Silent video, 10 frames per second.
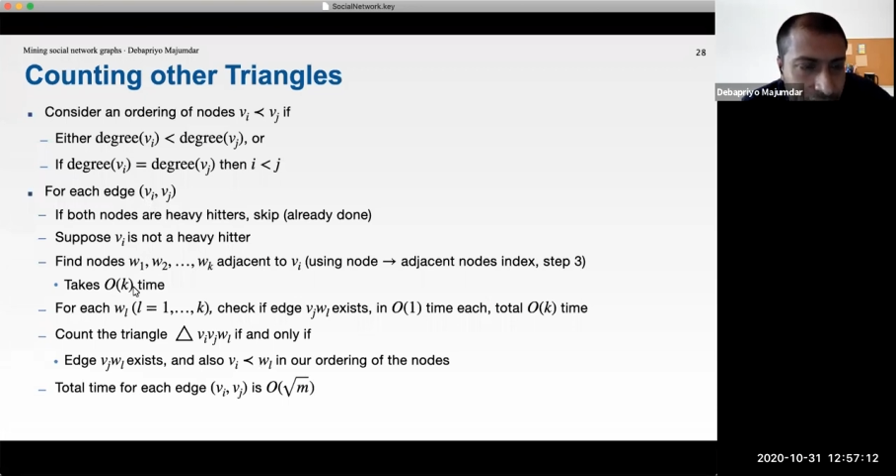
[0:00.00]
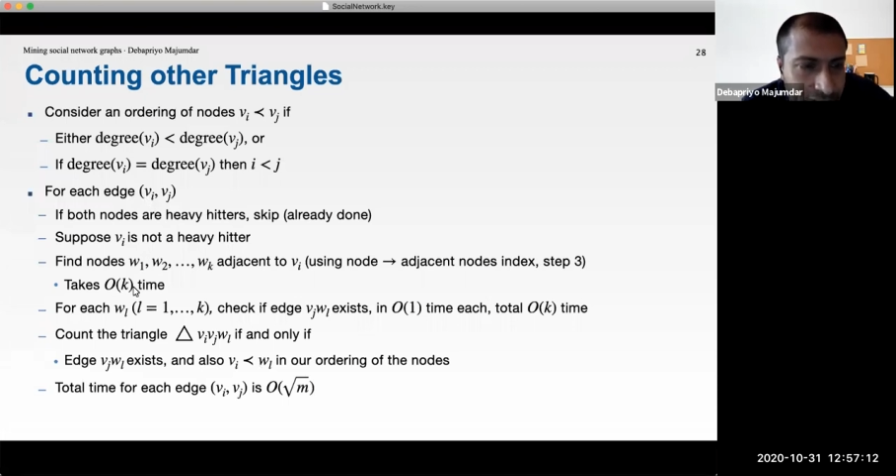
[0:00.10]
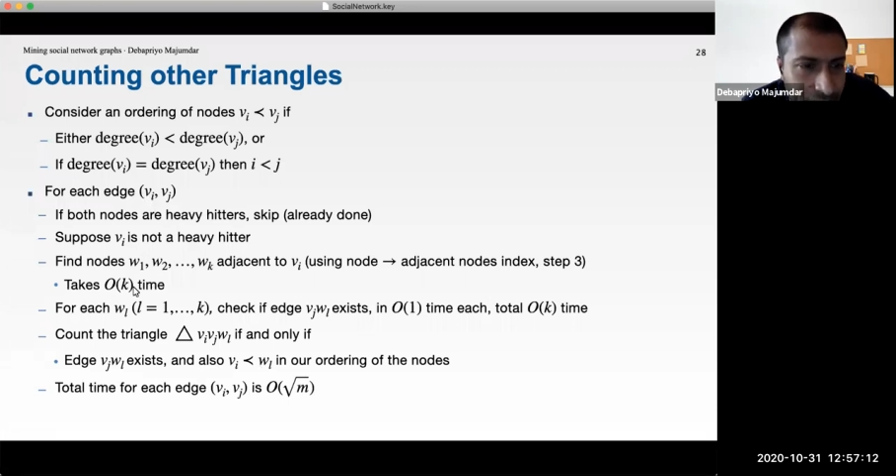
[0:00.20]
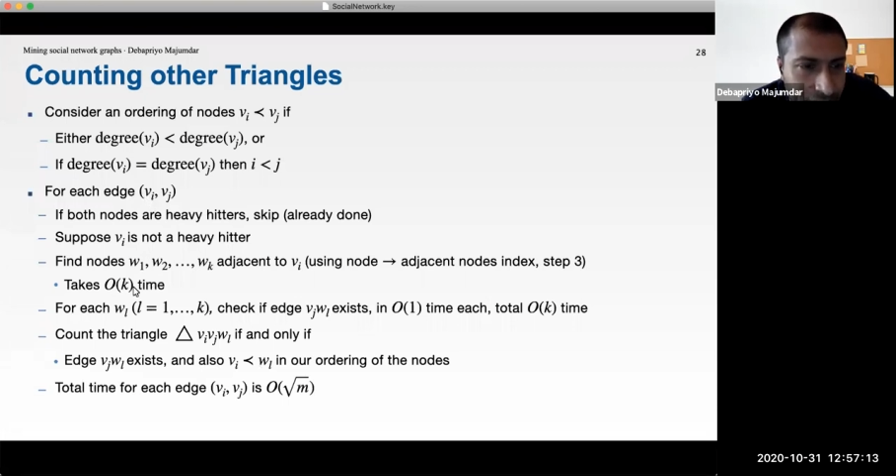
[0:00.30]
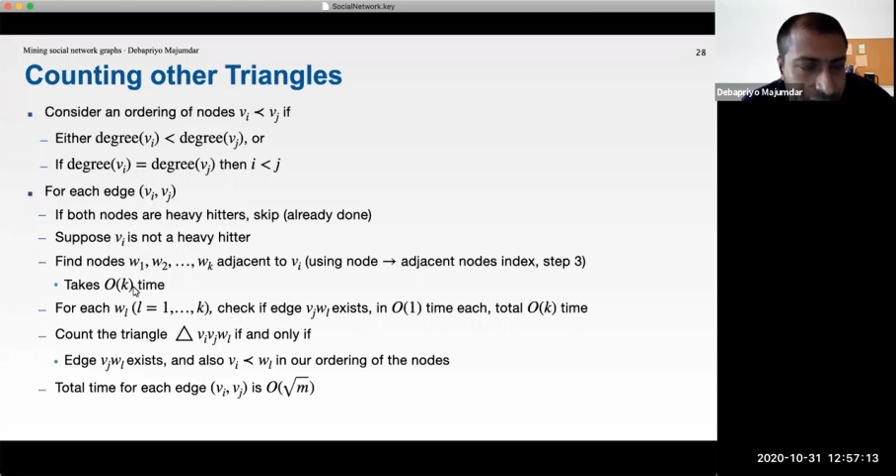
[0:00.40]
is
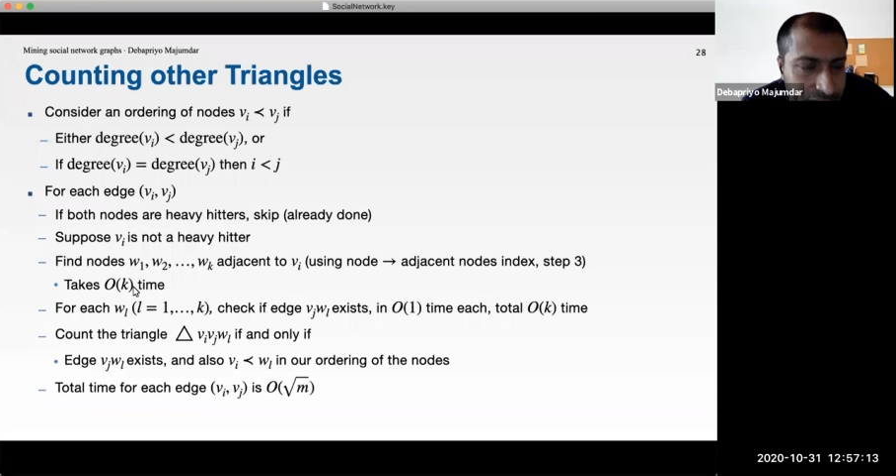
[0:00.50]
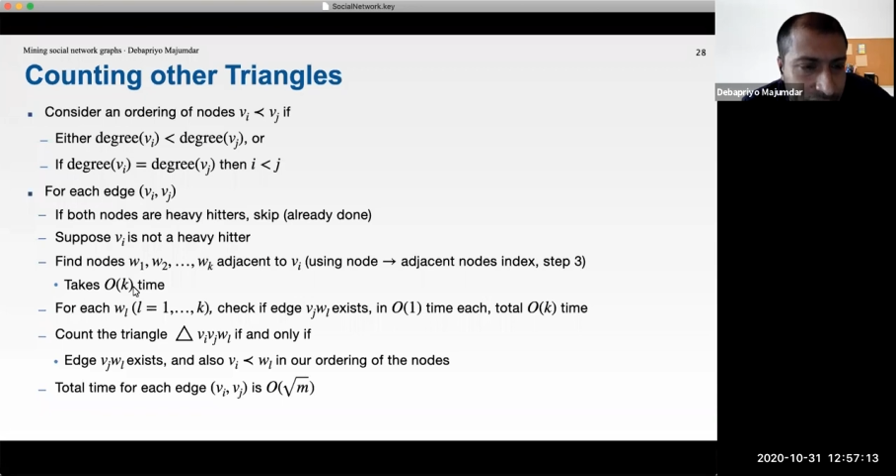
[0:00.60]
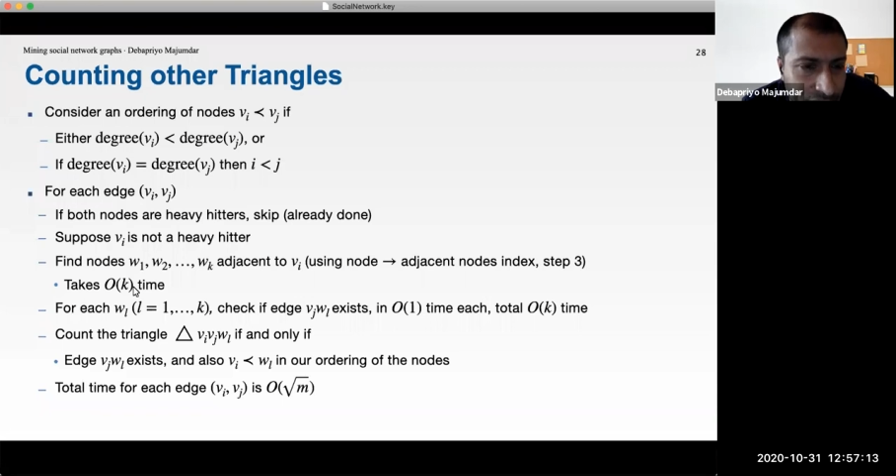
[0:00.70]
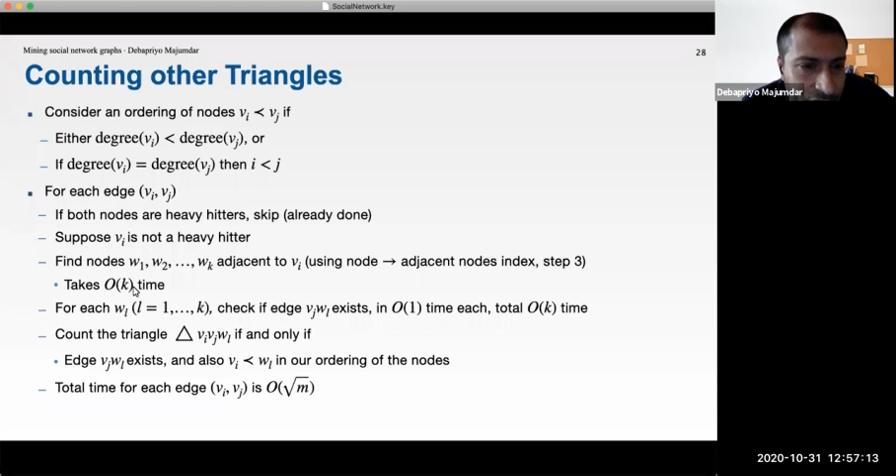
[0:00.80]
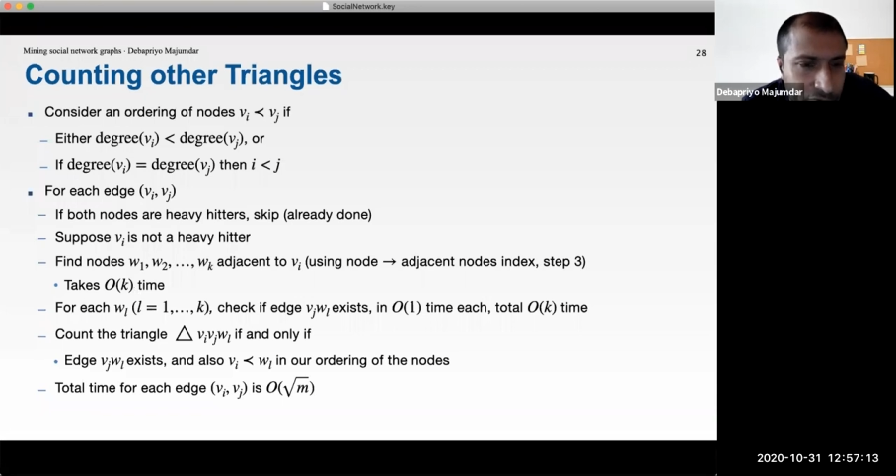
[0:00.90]
the maximum
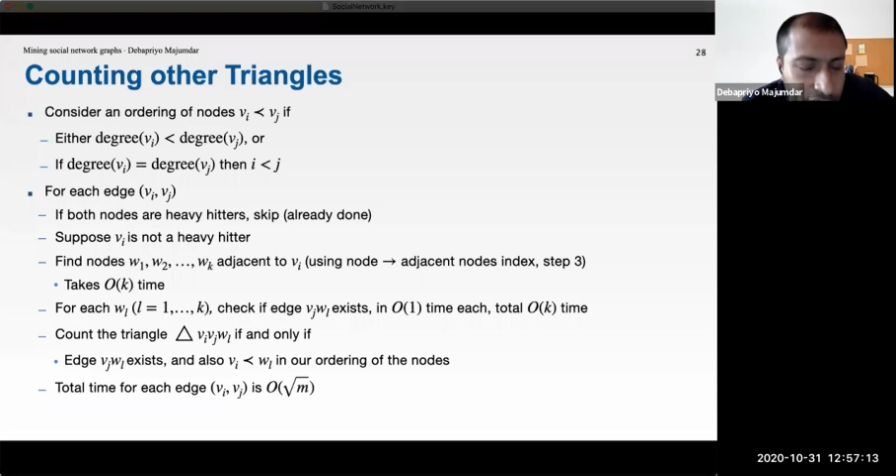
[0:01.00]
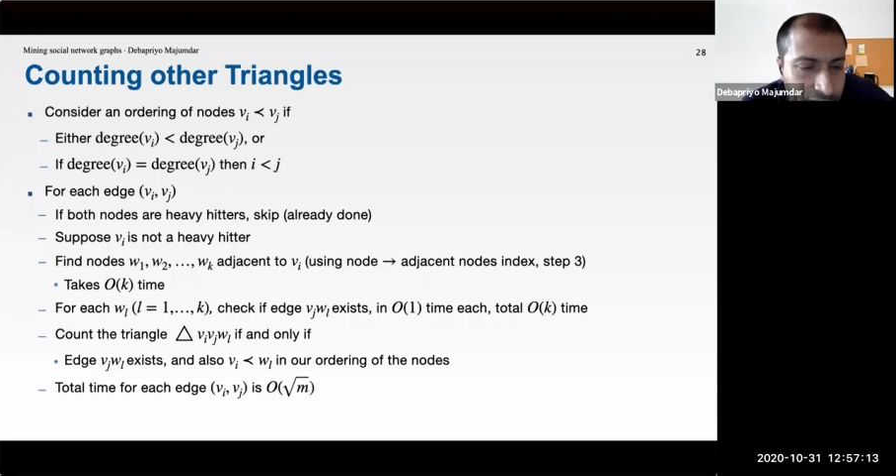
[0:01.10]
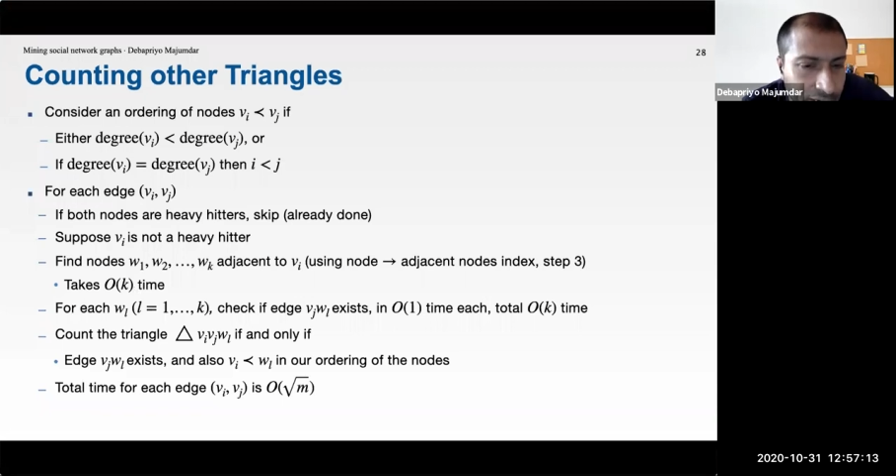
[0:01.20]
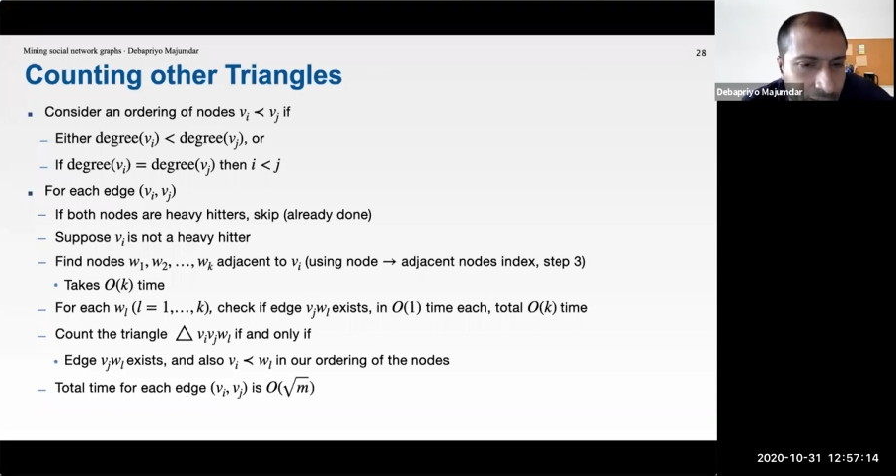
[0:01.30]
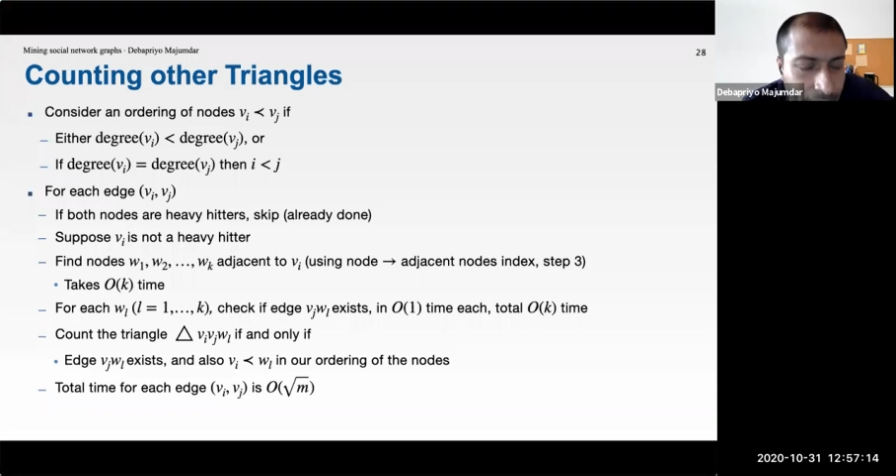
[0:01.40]
value for
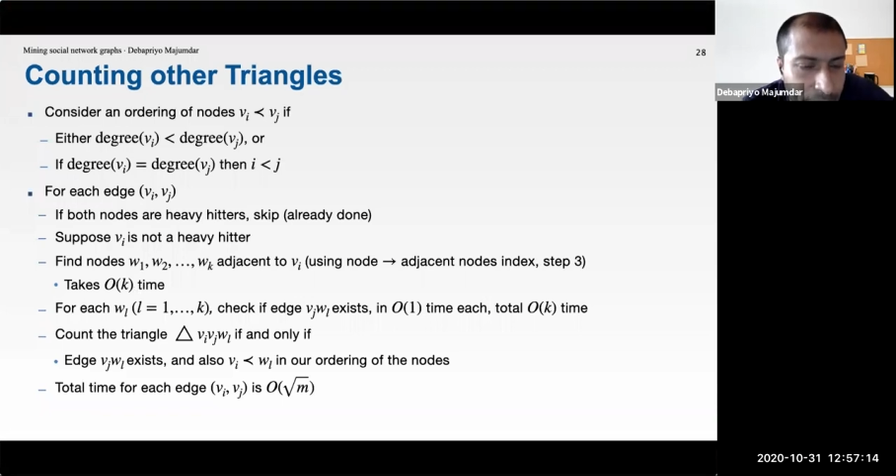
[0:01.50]
k?